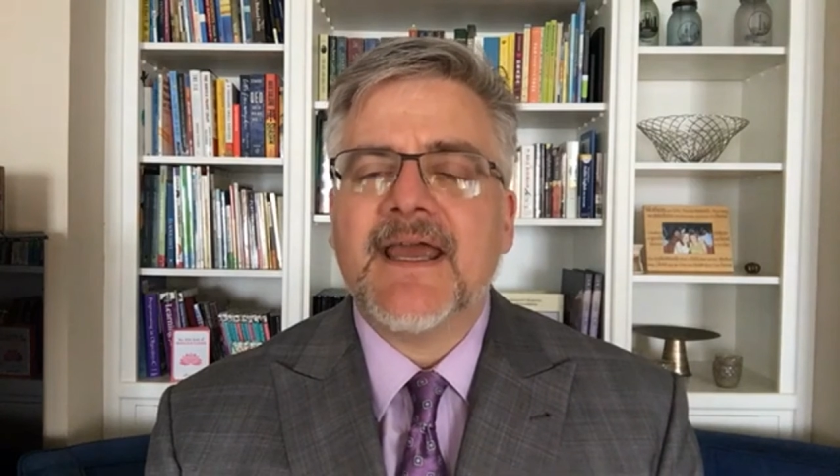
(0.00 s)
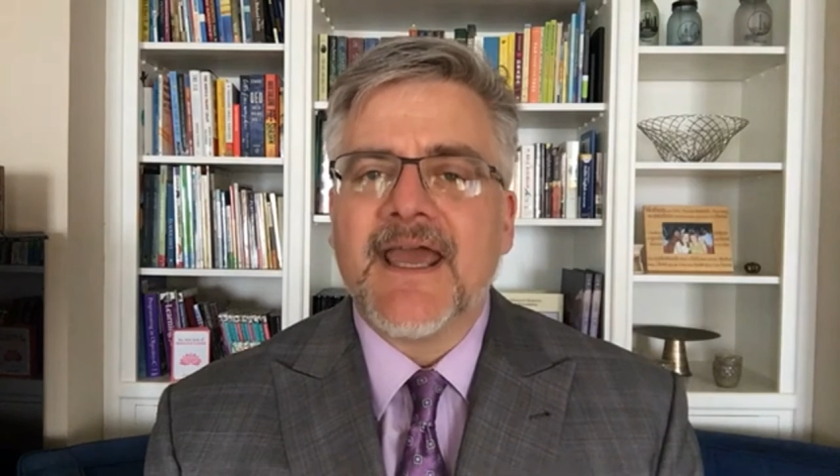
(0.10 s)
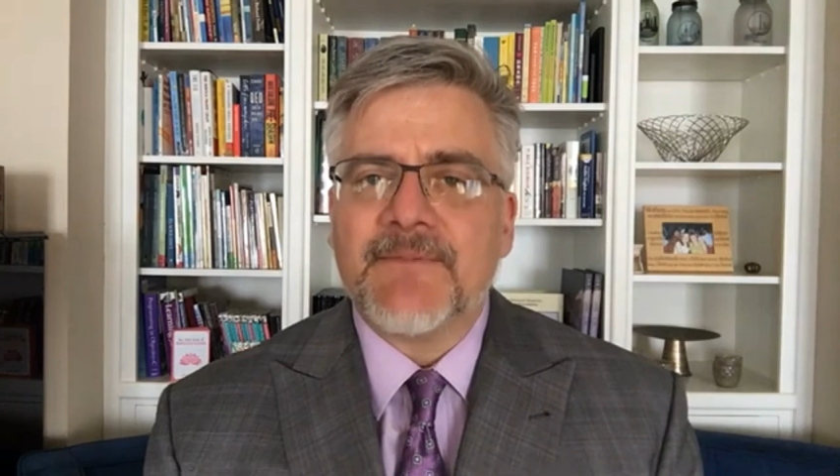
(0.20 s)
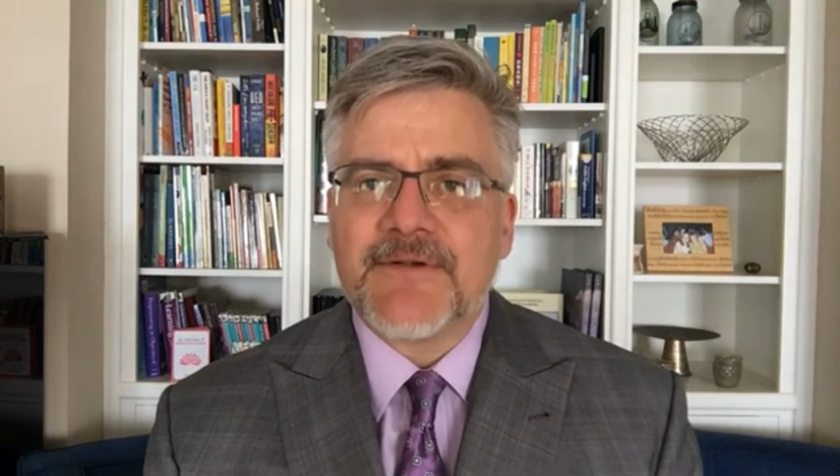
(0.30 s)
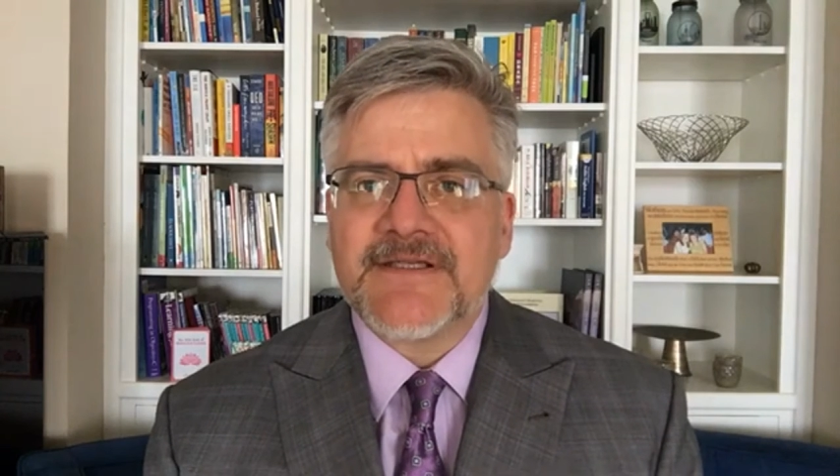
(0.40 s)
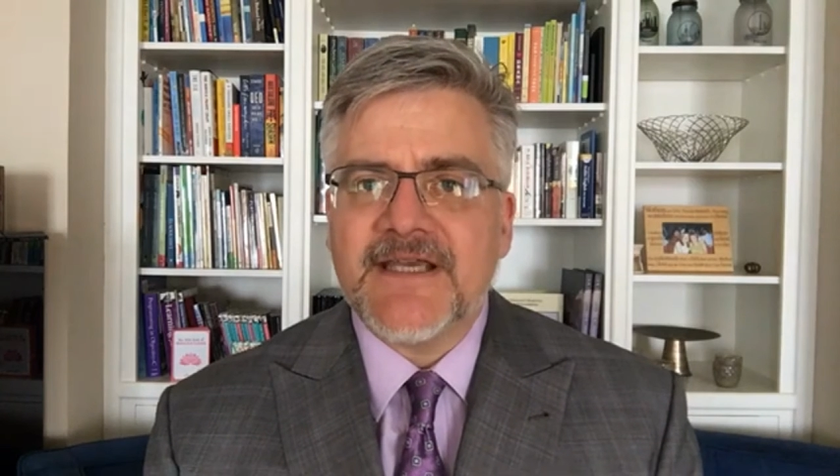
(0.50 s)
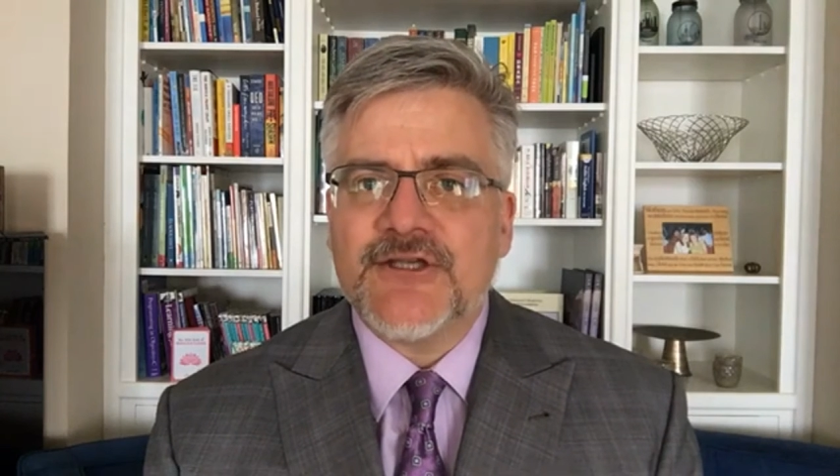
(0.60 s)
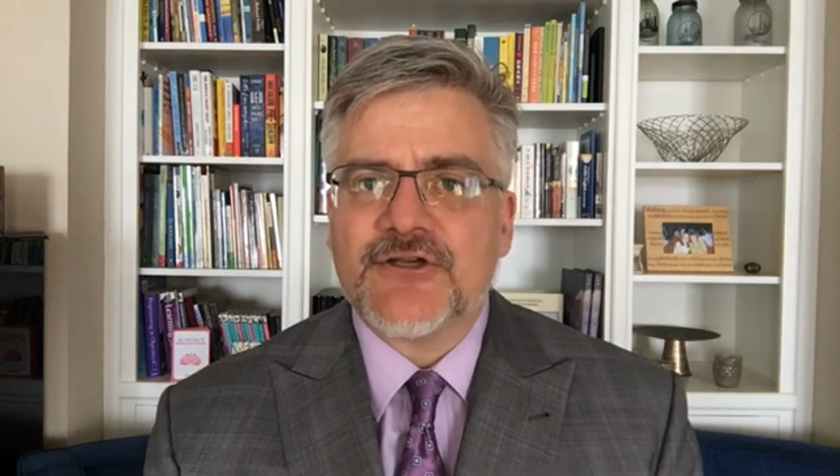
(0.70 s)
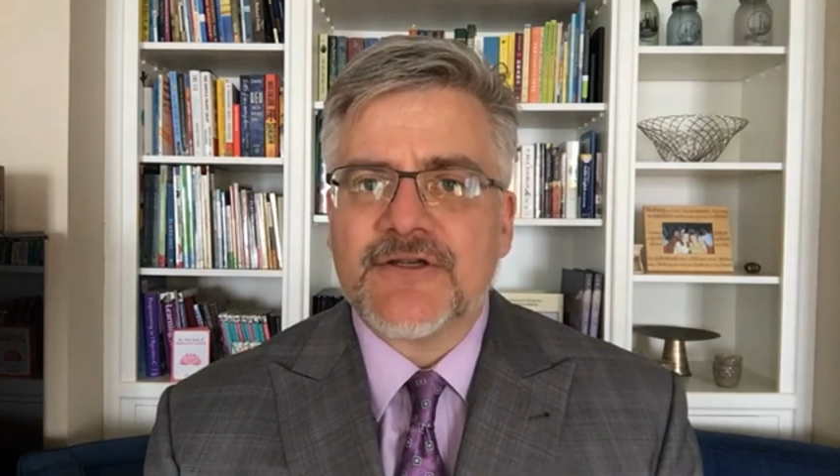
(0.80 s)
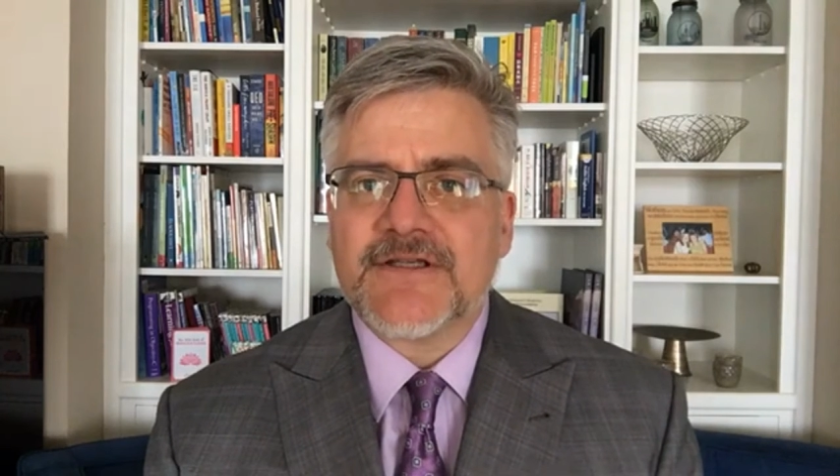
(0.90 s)
and
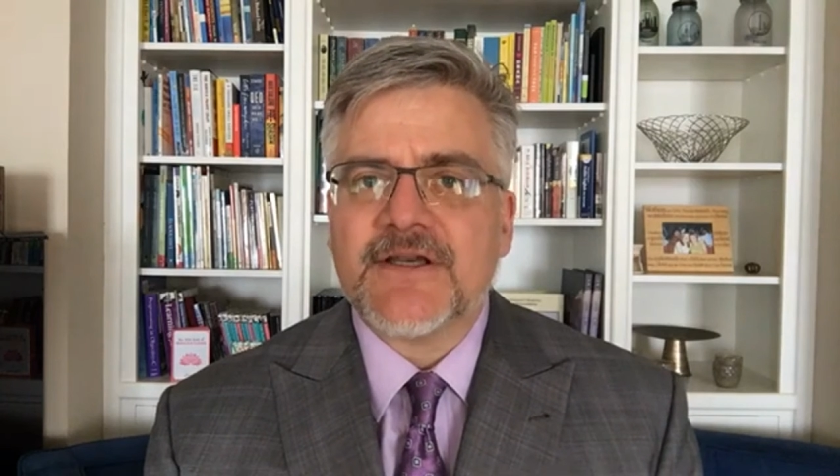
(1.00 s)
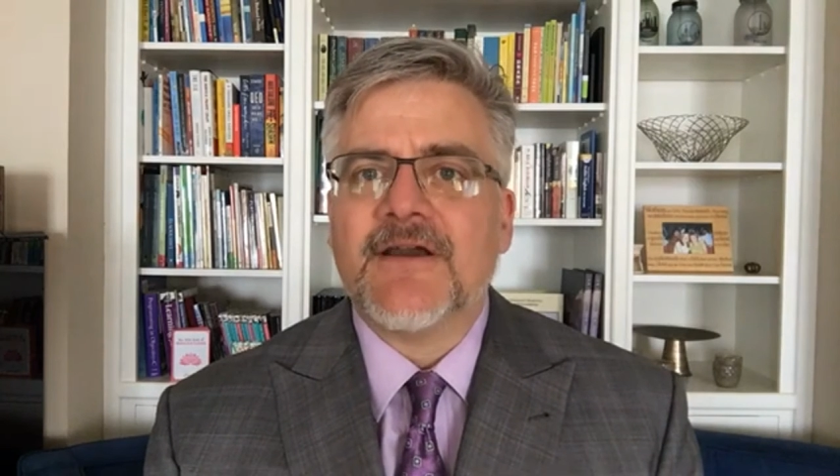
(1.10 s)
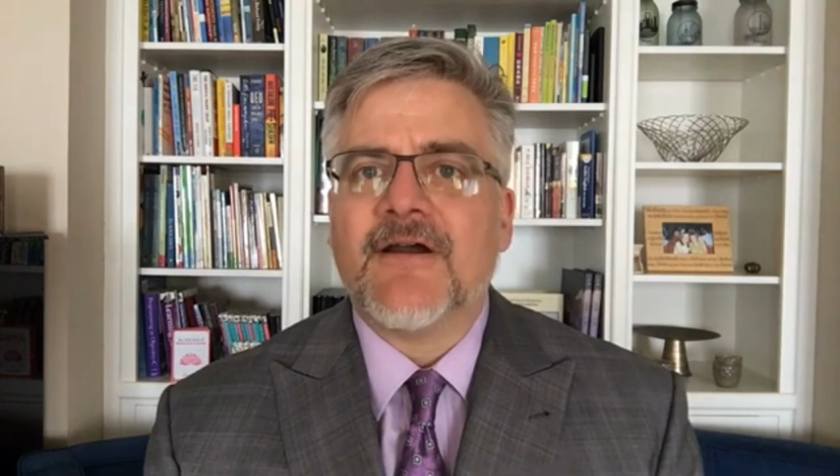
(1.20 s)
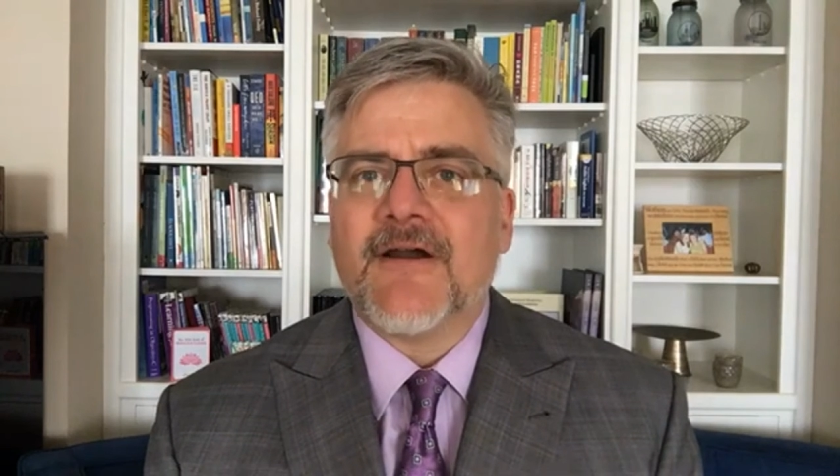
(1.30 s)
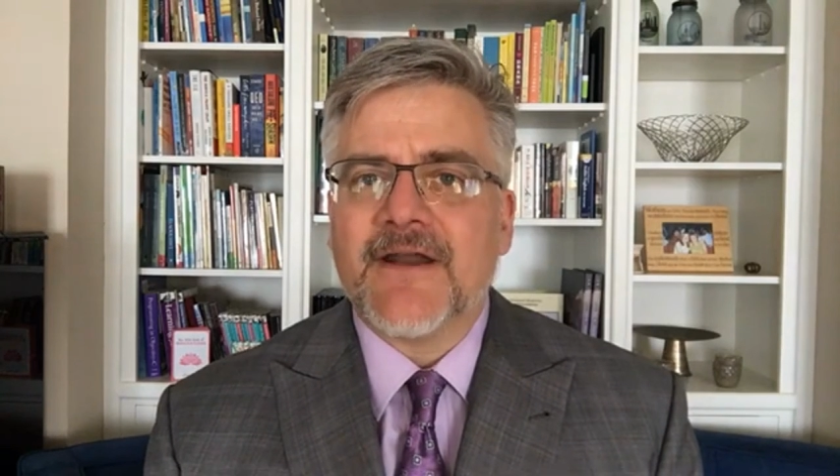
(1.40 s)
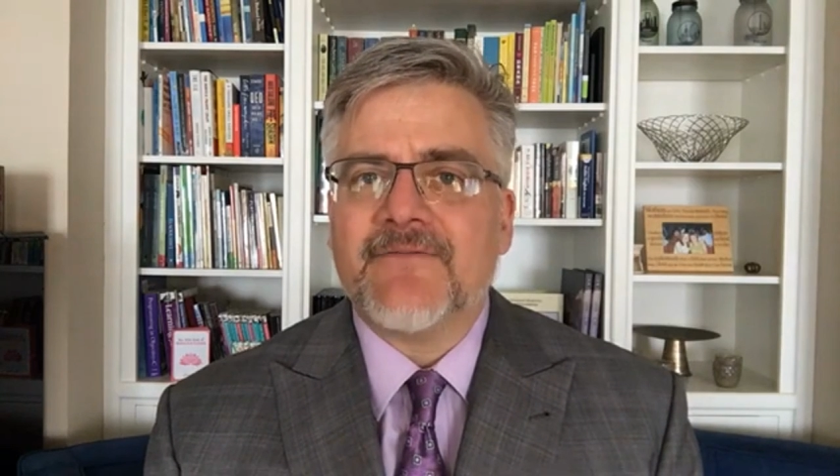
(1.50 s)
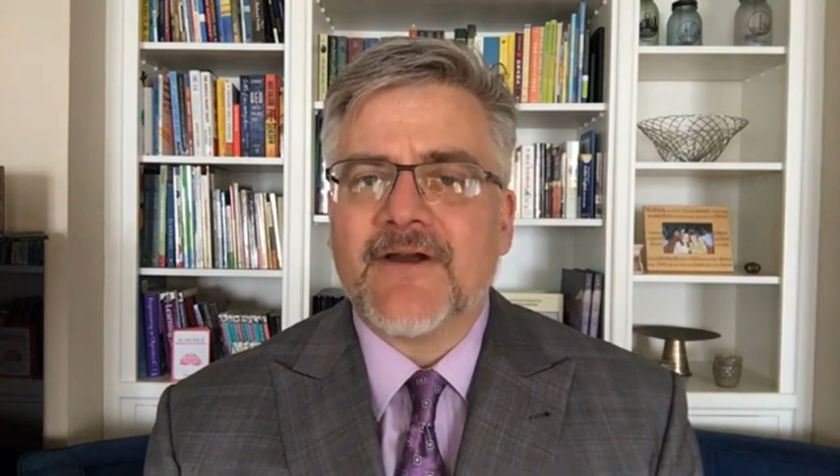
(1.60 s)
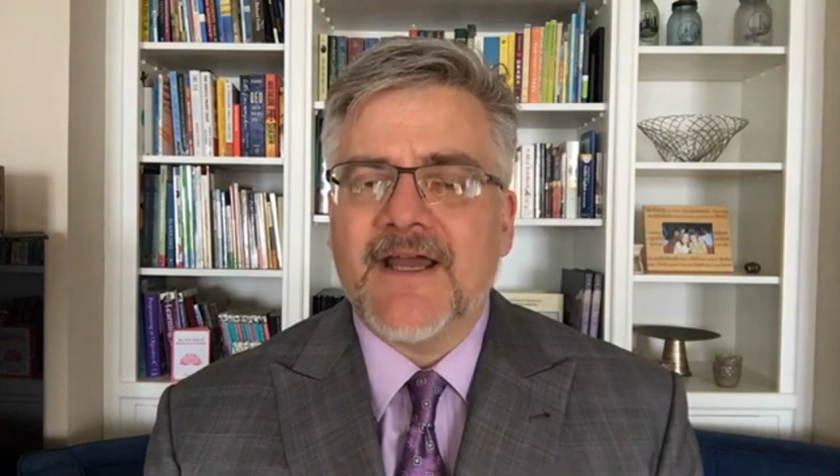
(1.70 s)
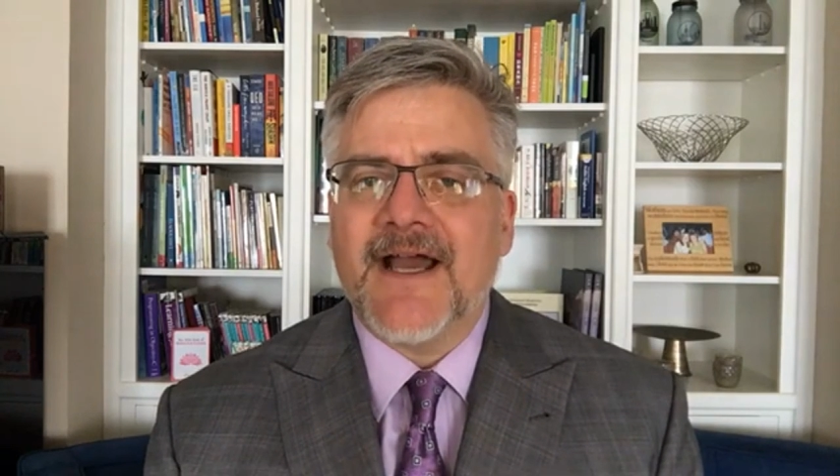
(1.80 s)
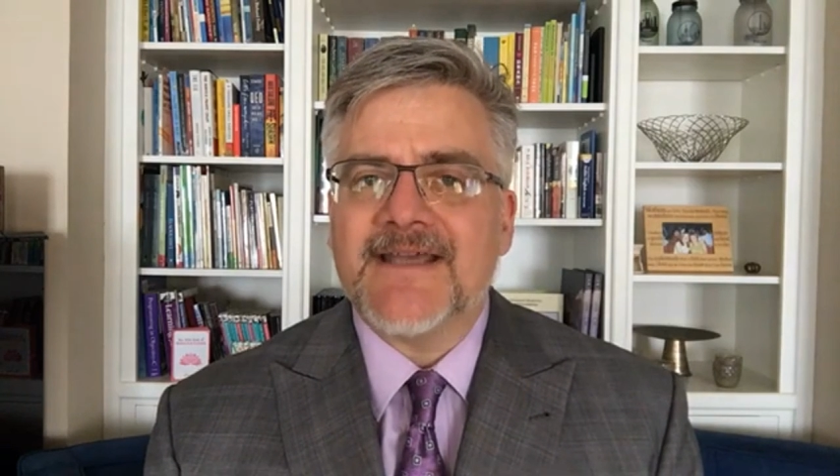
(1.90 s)
procedures are at a
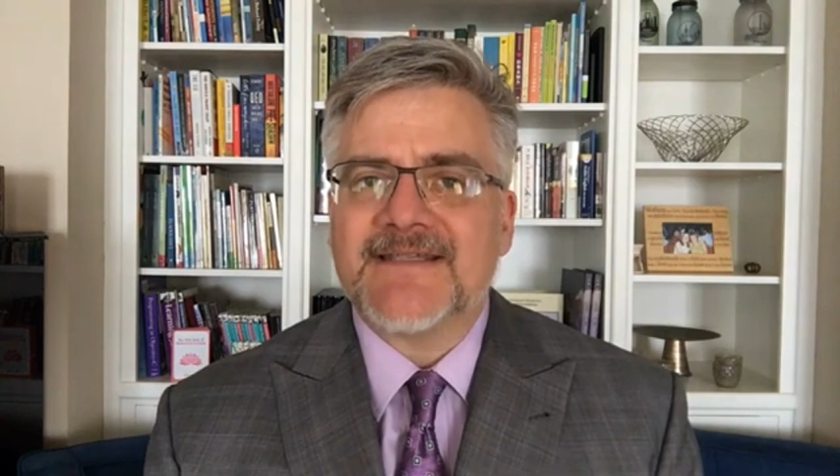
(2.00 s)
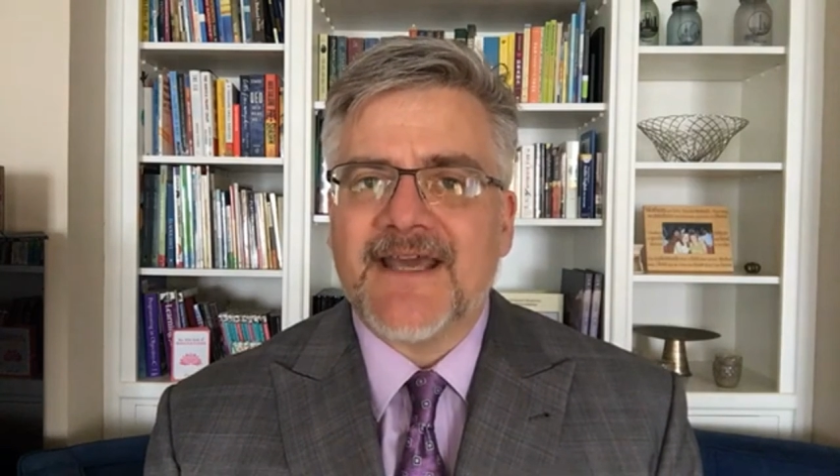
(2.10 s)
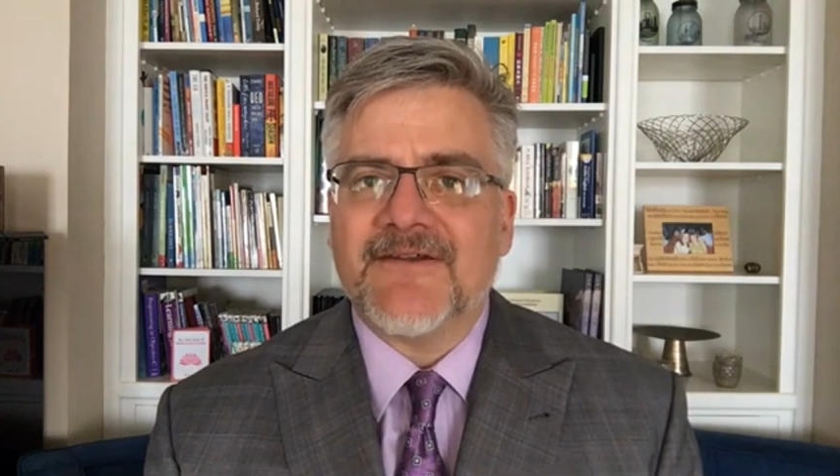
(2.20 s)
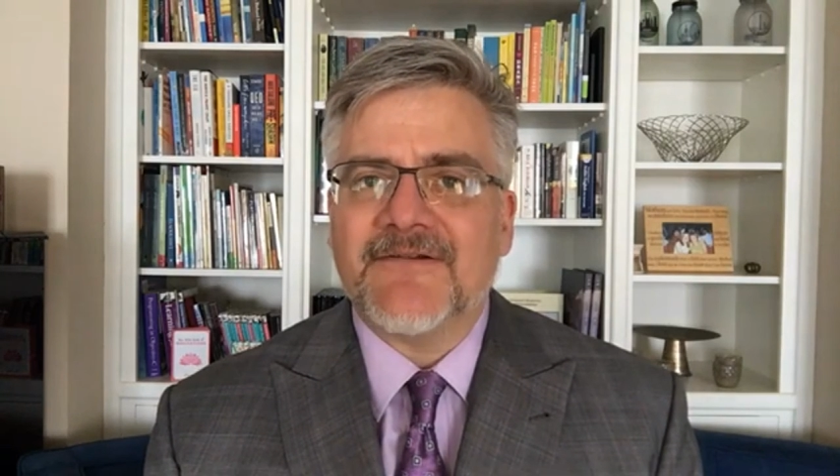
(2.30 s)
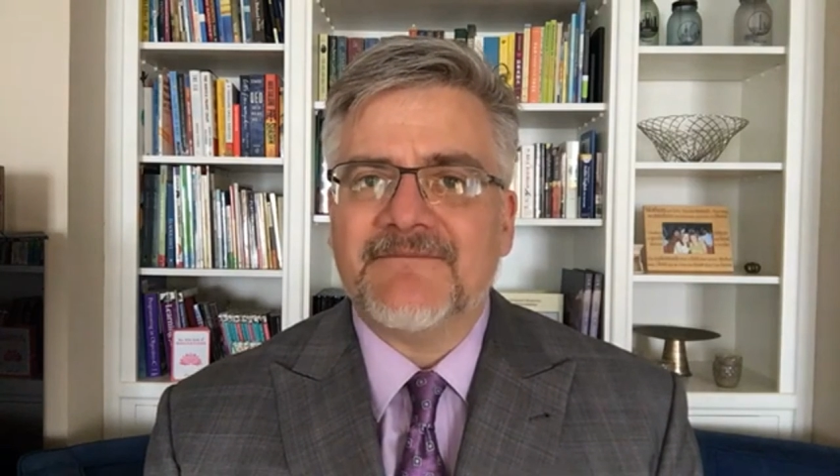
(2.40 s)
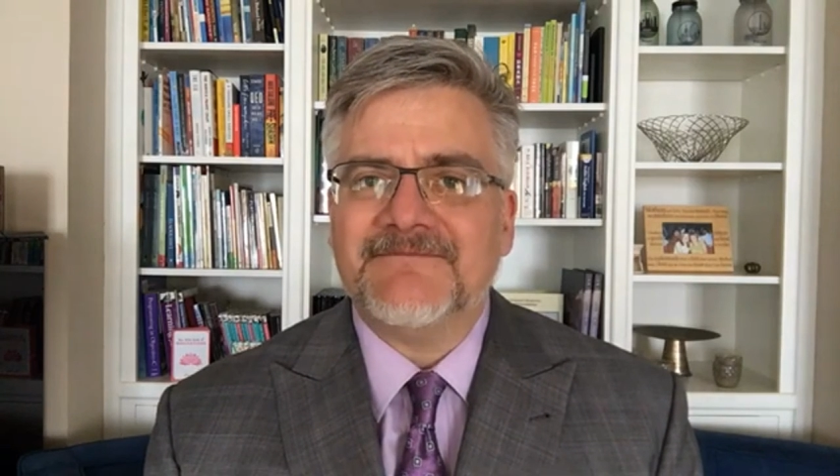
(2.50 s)
very high standard.